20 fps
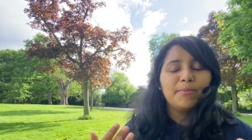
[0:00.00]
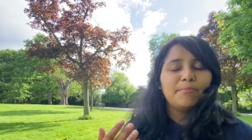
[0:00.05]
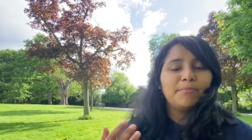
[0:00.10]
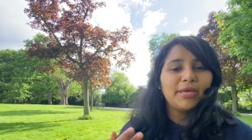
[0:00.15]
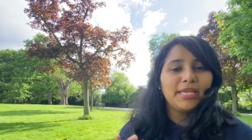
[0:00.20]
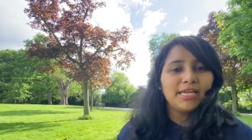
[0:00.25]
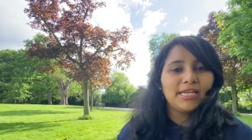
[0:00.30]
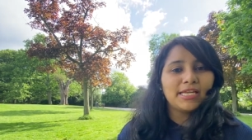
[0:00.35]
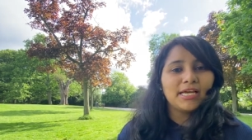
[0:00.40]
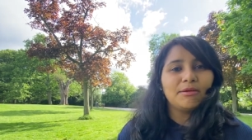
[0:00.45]

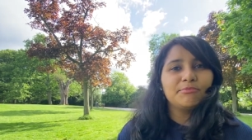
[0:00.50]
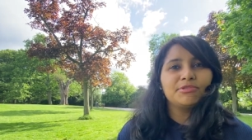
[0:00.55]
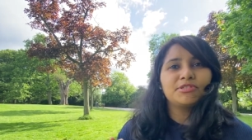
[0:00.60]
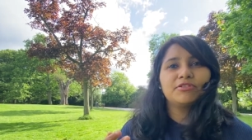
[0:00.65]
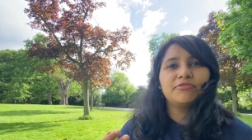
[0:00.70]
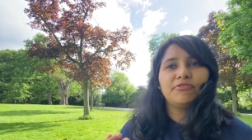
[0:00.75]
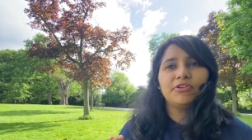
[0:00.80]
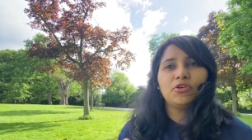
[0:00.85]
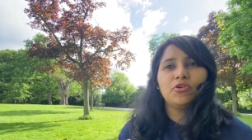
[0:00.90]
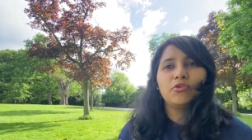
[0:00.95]
many times
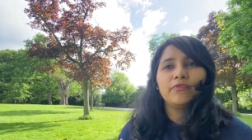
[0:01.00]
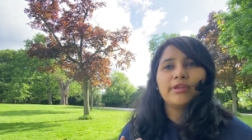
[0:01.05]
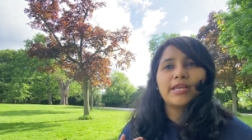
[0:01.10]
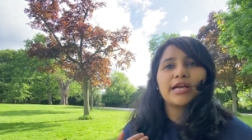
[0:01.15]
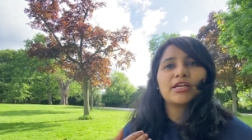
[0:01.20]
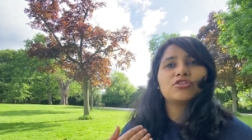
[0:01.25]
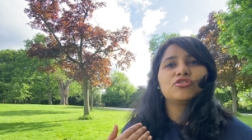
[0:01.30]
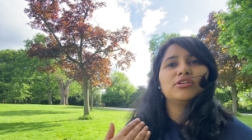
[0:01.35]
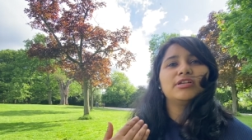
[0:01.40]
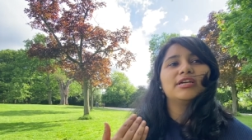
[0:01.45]
the VO will
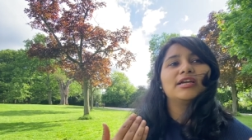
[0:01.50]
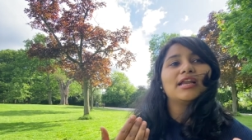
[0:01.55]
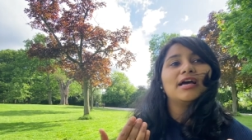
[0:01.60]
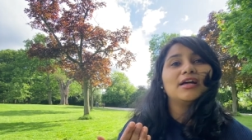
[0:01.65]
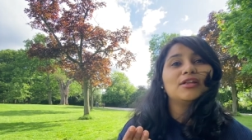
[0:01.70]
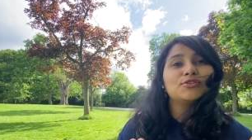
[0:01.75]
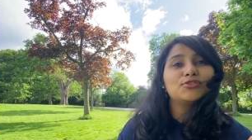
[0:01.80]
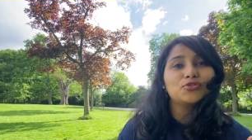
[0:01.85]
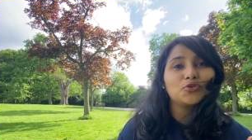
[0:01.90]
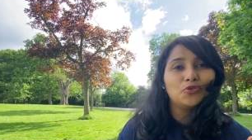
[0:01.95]
actually
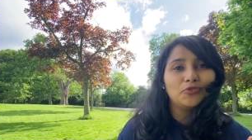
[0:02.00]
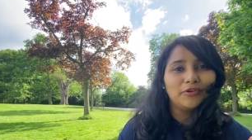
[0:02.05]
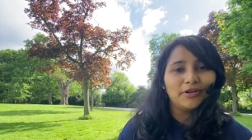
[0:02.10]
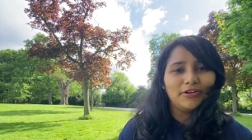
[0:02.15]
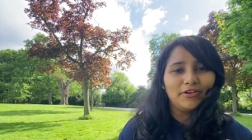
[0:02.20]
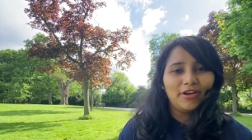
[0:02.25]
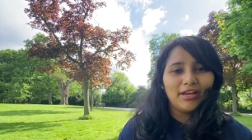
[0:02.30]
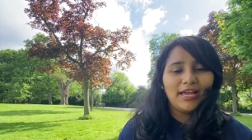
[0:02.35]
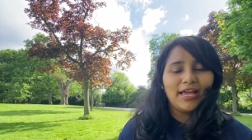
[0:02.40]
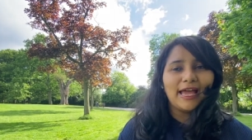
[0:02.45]
glance
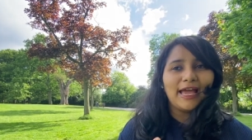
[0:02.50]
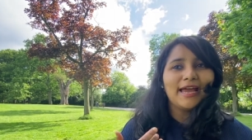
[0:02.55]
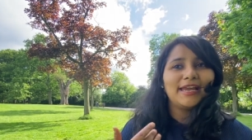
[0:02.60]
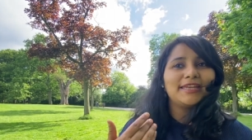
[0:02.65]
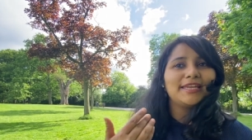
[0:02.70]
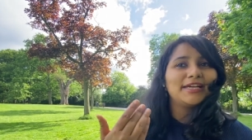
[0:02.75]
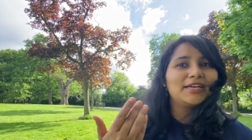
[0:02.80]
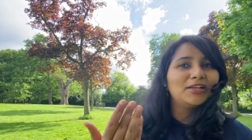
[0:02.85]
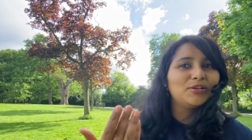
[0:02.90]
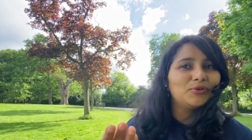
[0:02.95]
over
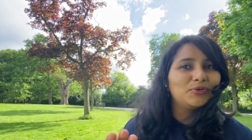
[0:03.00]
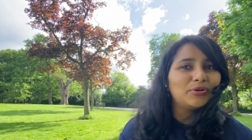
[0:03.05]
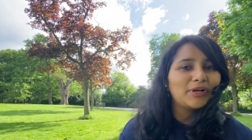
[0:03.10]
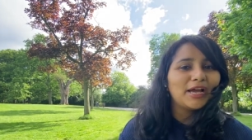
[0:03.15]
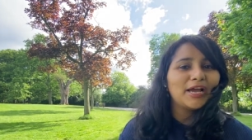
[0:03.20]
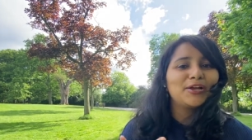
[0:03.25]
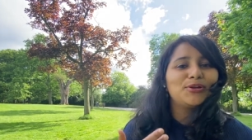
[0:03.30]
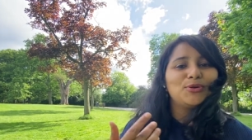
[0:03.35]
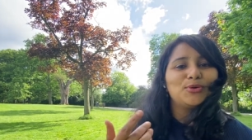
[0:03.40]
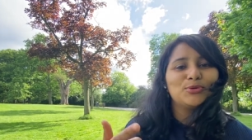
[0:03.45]
and take a look
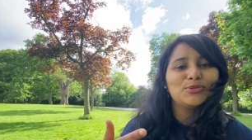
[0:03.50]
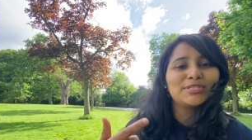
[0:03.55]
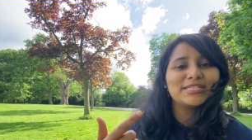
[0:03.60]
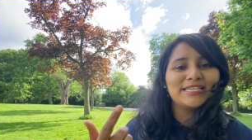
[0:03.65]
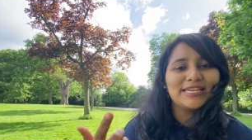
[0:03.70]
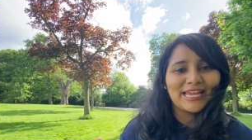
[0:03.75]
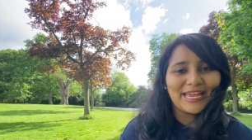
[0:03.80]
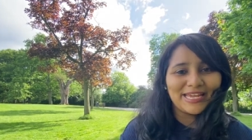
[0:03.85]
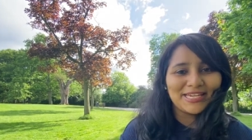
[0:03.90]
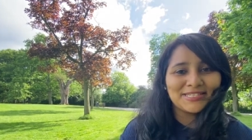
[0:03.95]
at who's
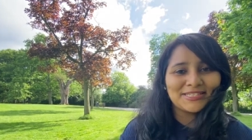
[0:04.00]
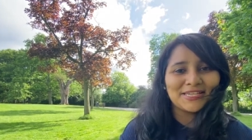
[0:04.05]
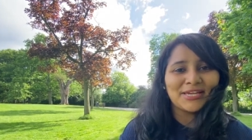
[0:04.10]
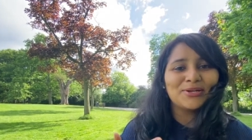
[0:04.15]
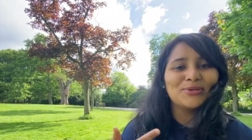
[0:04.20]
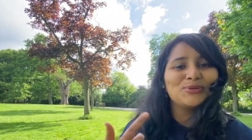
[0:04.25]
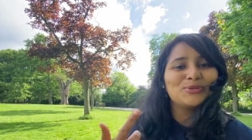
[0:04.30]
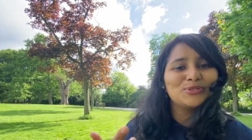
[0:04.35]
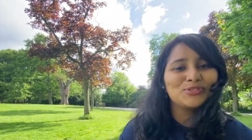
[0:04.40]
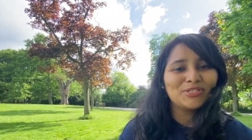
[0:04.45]
next
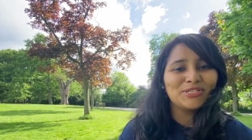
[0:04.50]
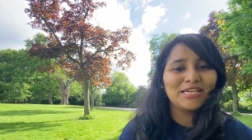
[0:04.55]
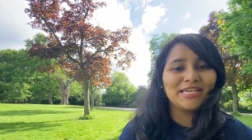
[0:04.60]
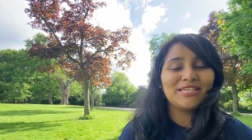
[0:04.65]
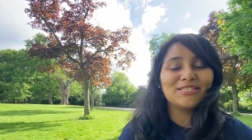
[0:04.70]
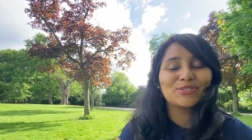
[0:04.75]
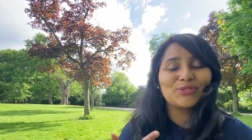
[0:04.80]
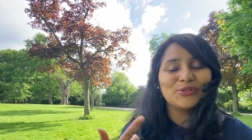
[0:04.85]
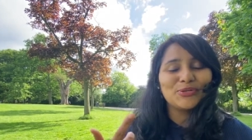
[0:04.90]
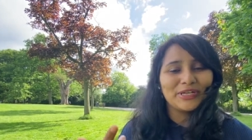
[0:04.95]
and who
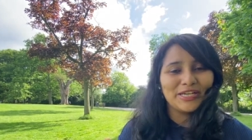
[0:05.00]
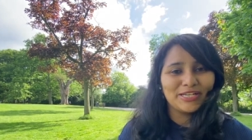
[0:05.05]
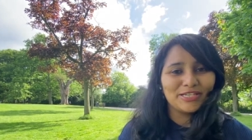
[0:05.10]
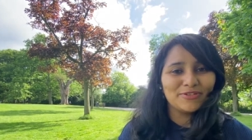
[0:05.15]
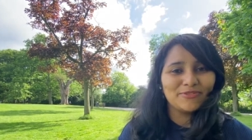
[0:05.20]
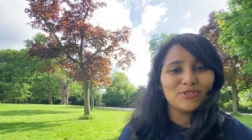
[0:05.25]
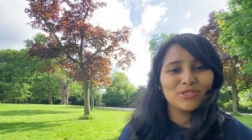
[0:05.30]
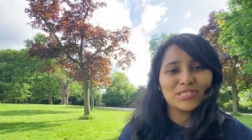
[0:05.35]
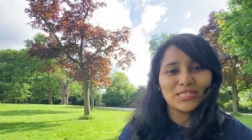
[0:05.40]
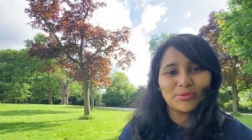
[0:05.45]
he's going to
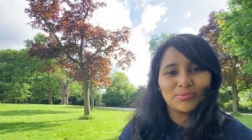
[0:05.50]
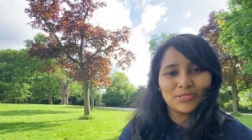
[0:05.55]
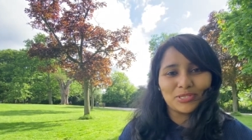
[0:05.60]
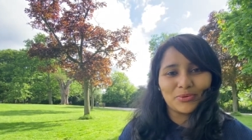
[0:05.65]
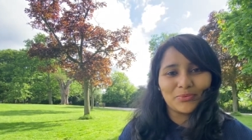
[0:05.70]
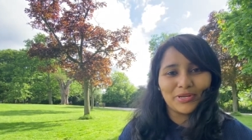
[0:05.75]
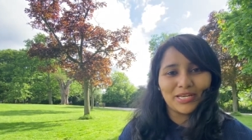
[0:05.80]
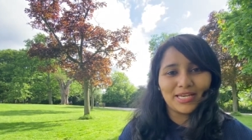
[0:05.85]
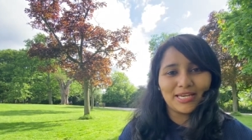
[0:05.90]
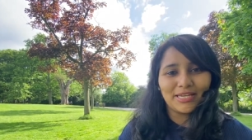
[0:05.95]
interview
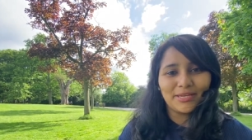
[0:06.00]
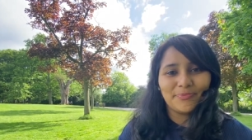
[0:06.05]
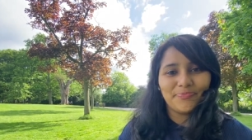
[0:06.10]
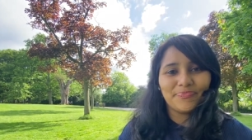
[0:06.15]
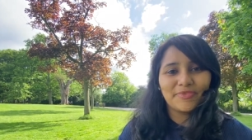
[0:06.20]
subsequently.